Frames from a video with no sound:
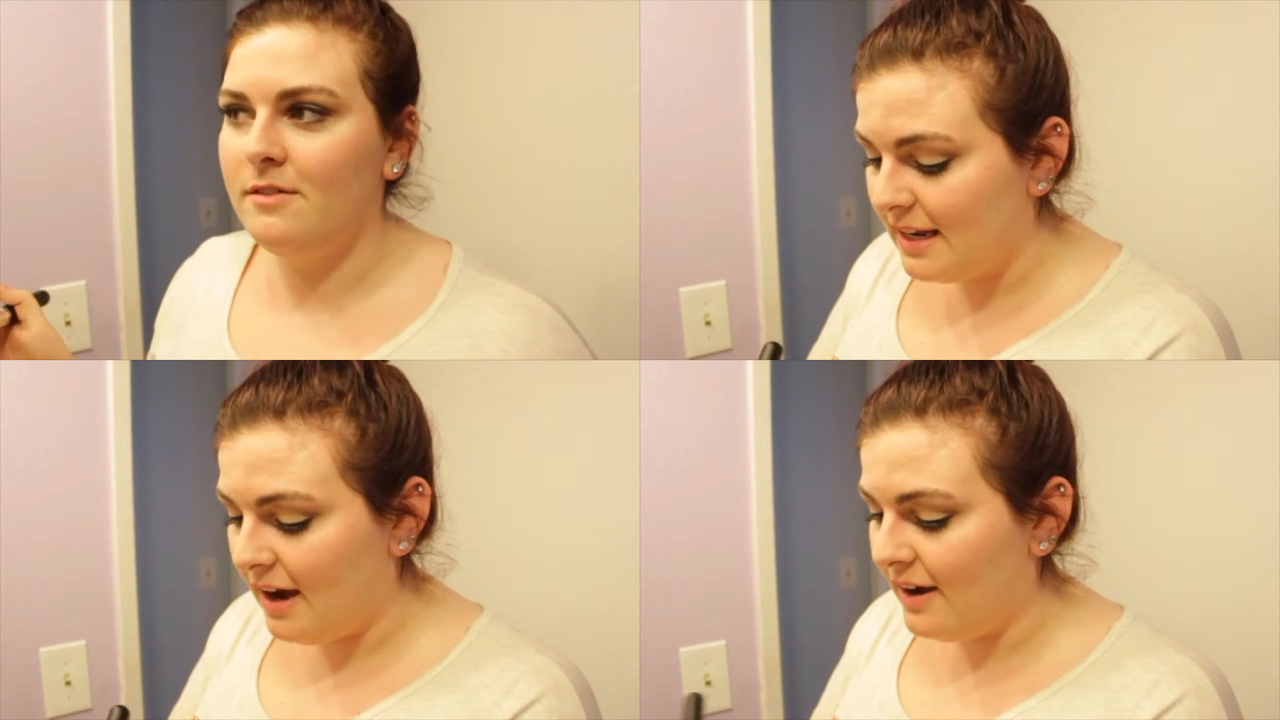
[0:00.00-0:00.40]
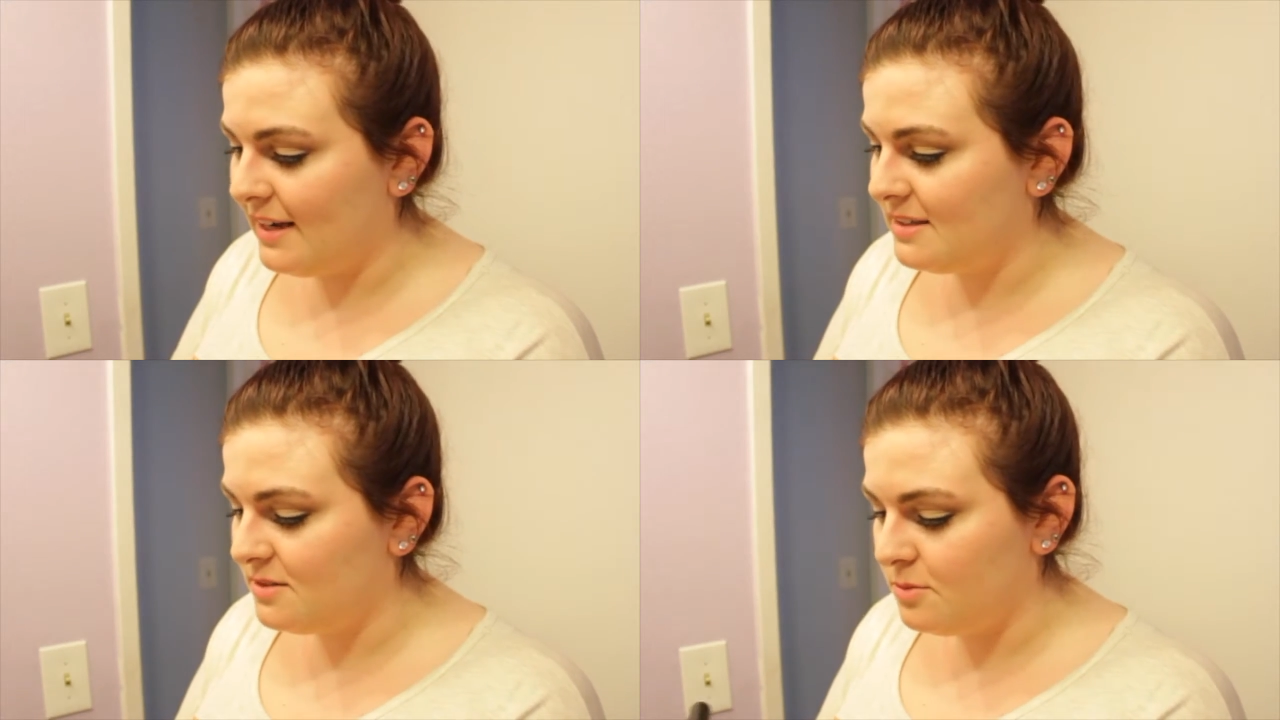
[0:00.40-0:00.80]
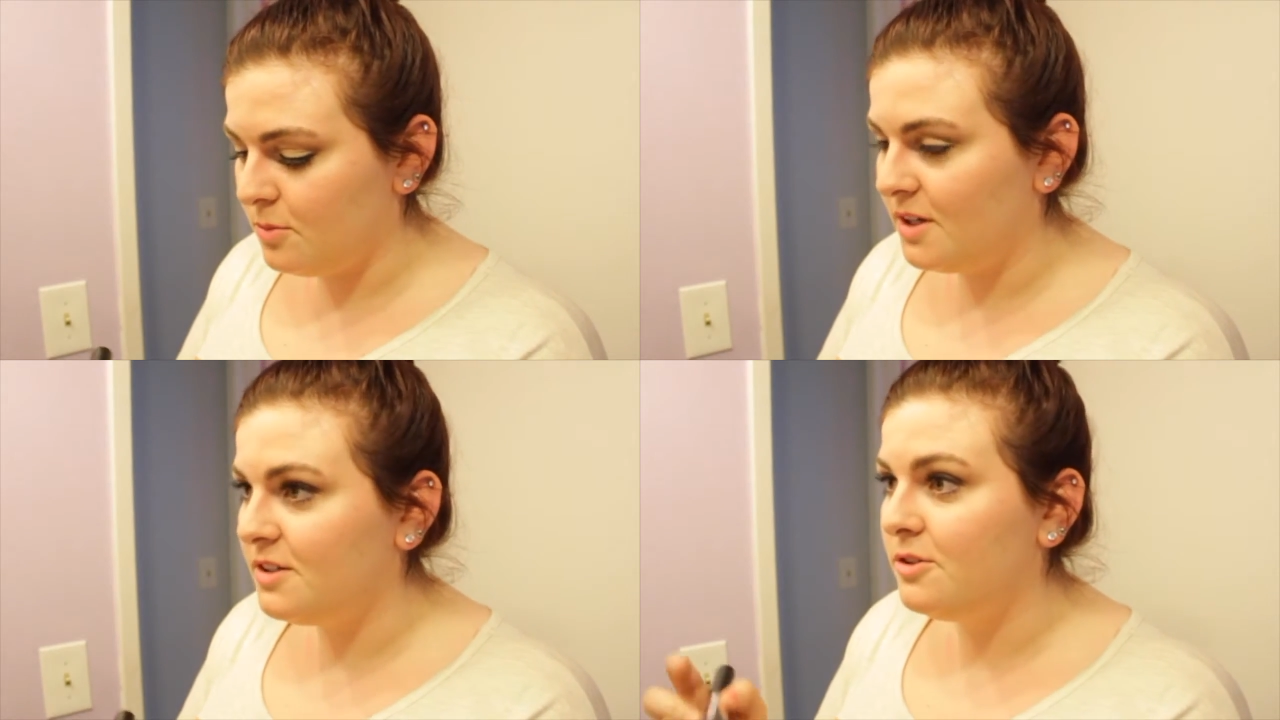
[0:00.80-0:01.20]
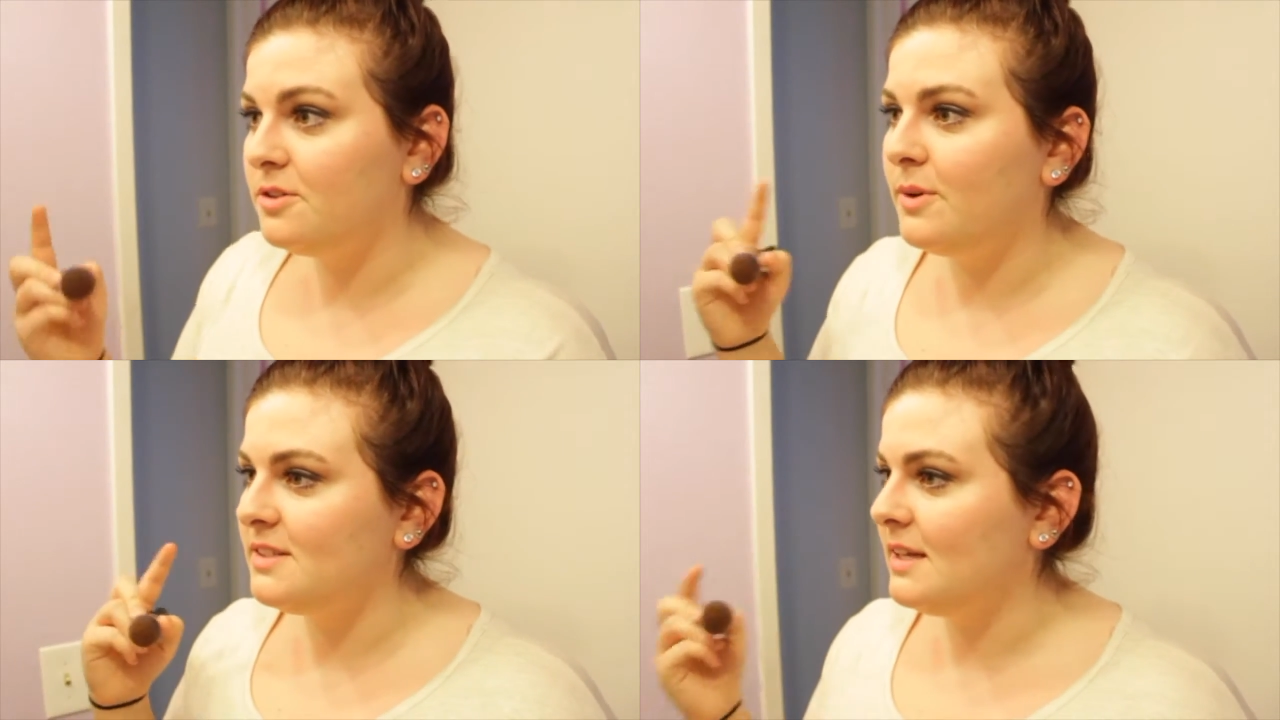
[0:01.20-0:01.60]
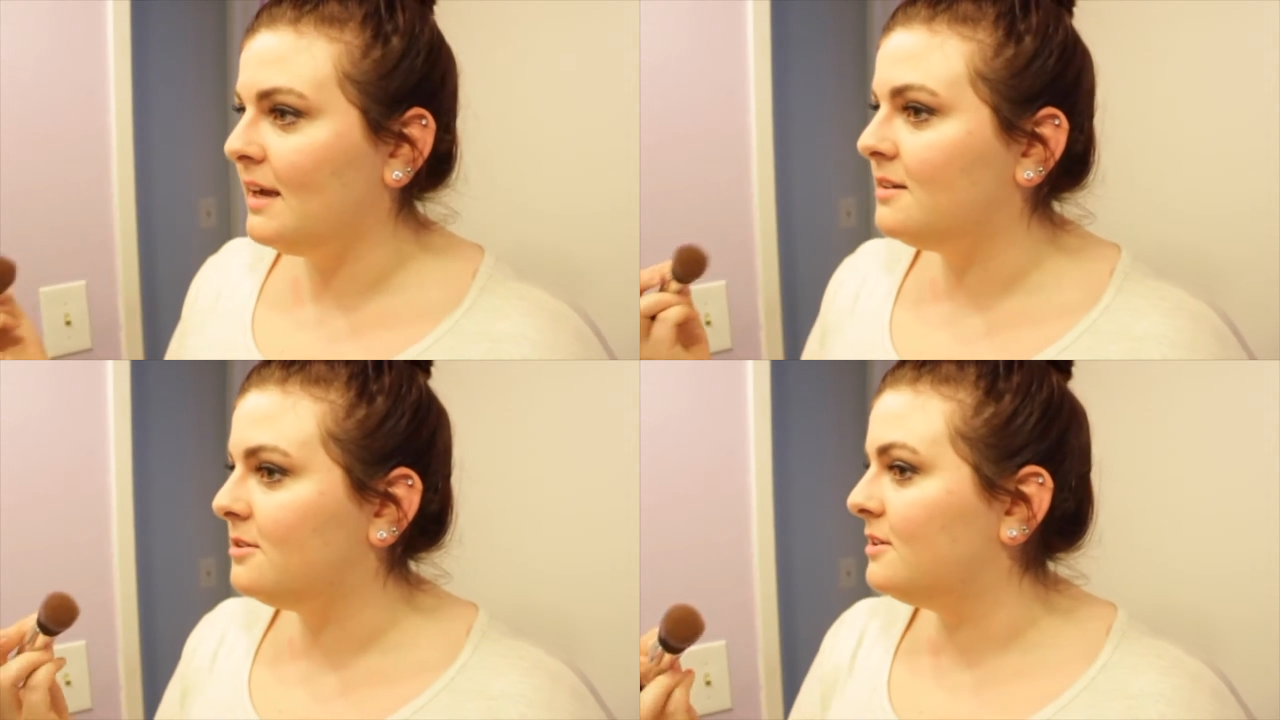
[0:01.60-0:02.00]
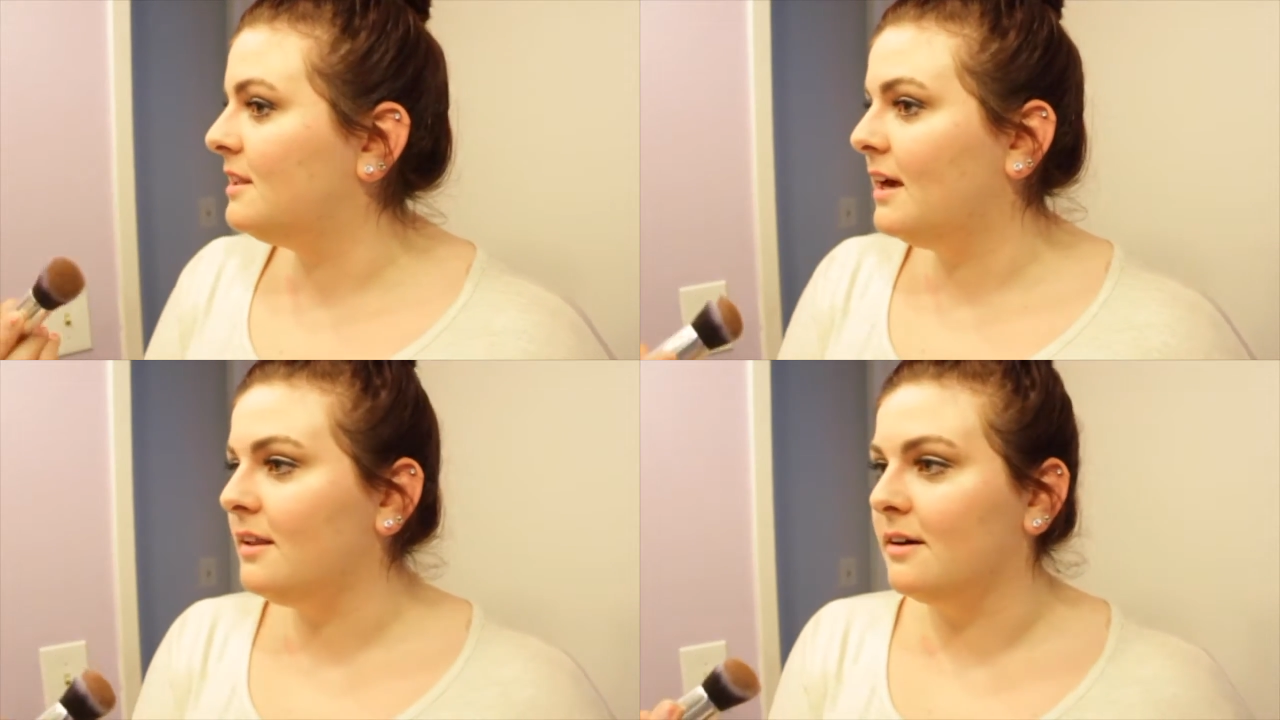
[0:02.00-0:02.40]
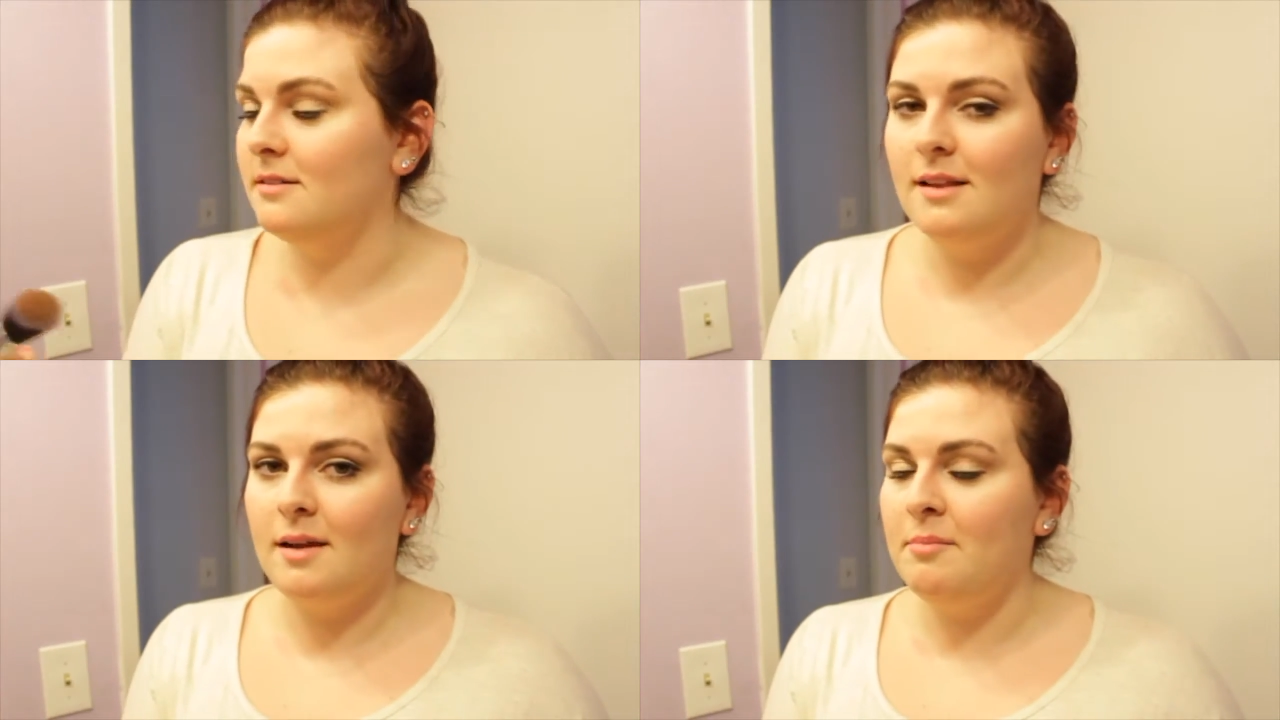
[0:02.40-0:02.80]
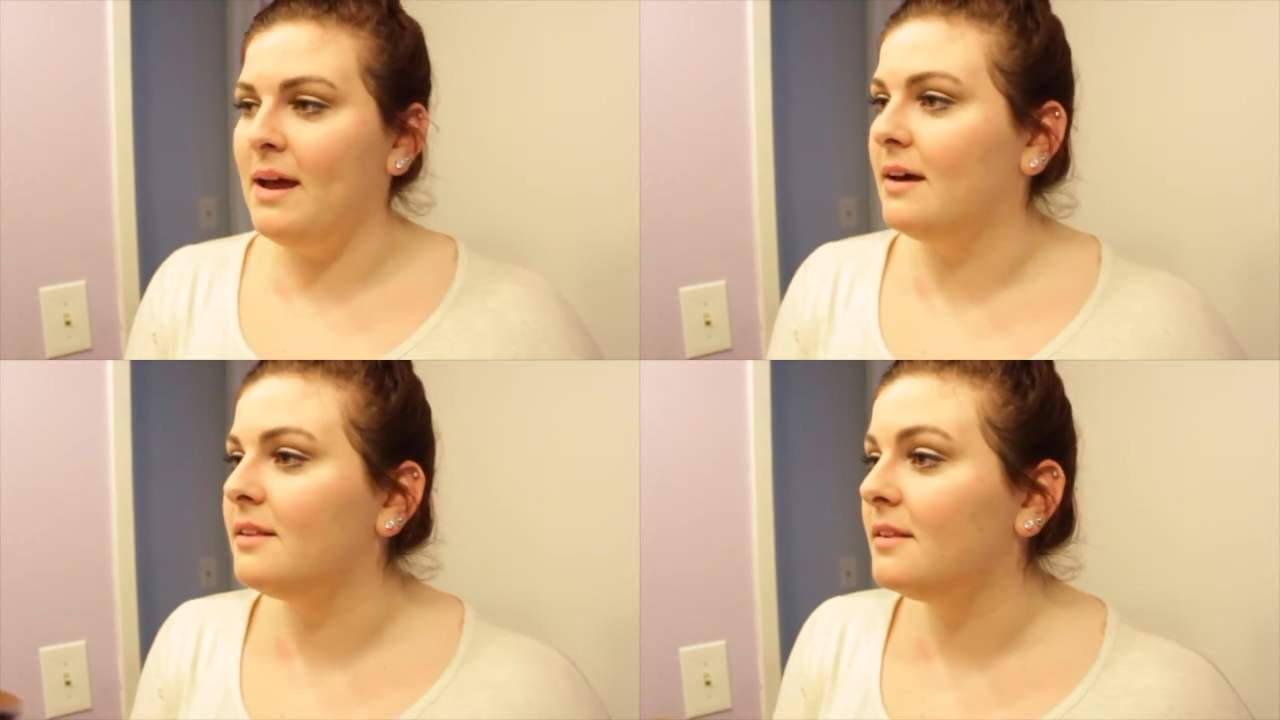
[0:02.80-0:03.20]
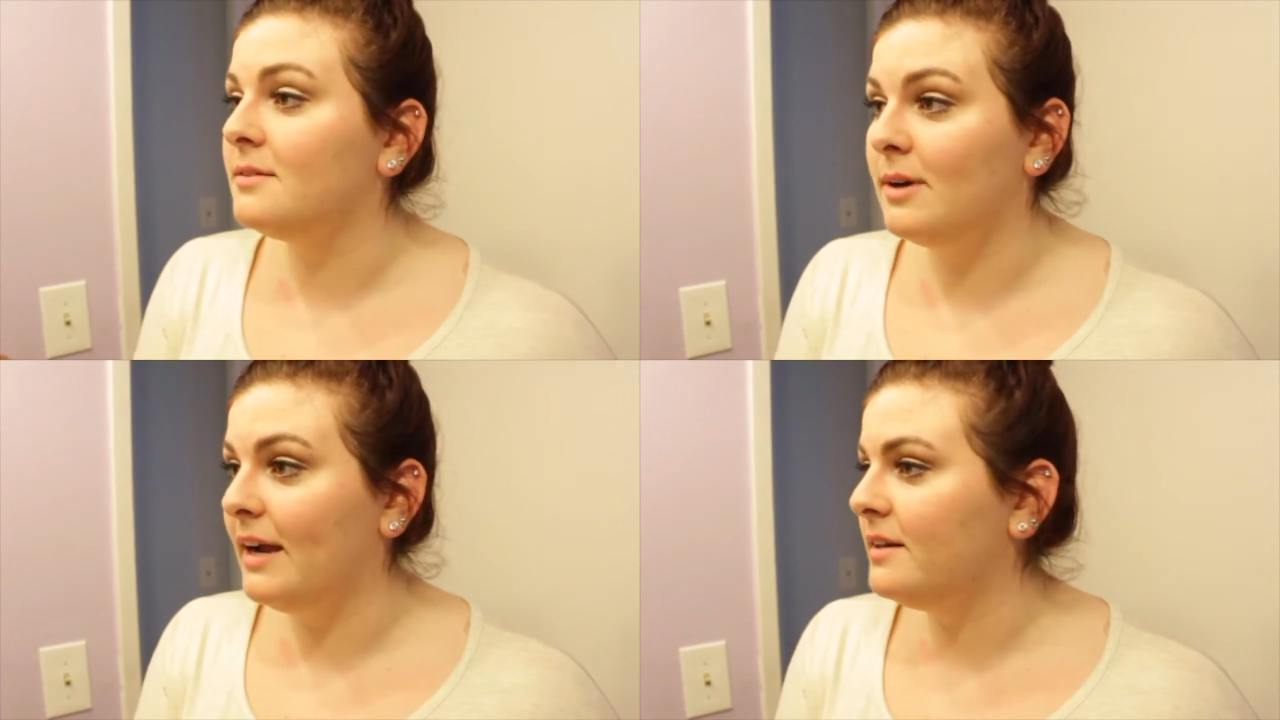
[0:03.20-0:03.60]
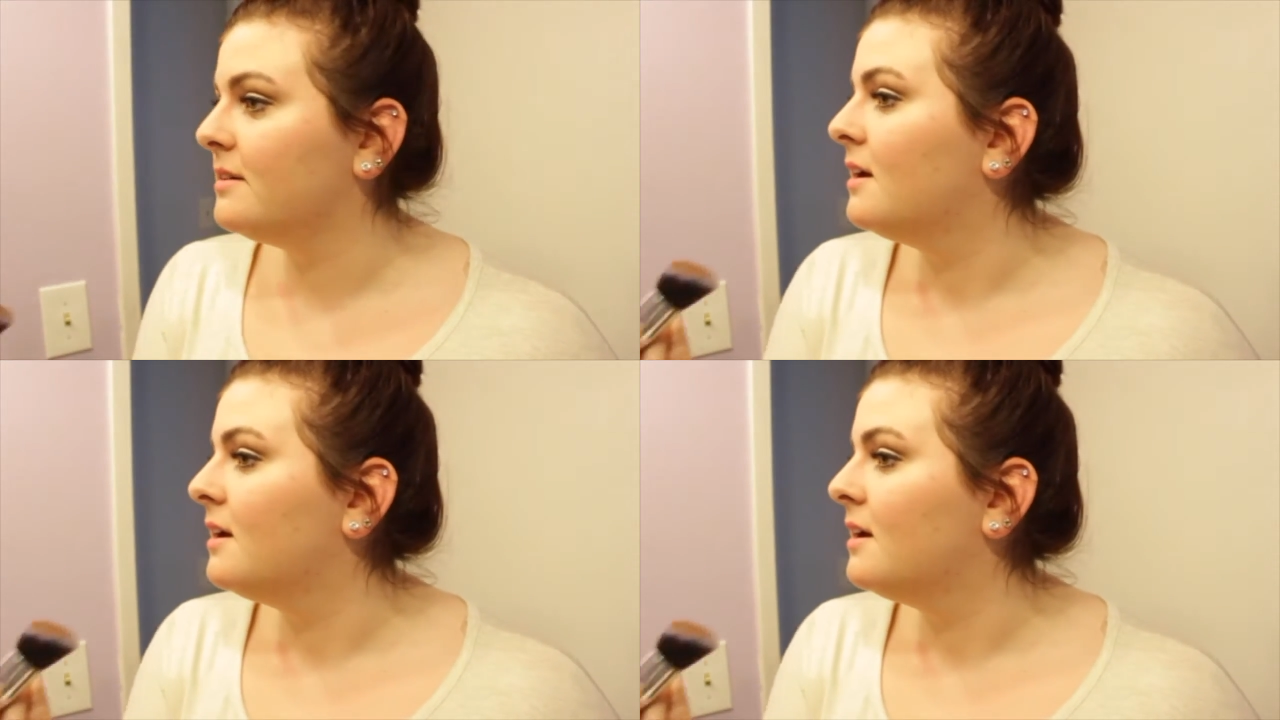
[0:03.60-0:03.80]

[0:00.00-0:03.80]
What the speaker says: Now I guess what you do to one side, you do to the other. Like math, right?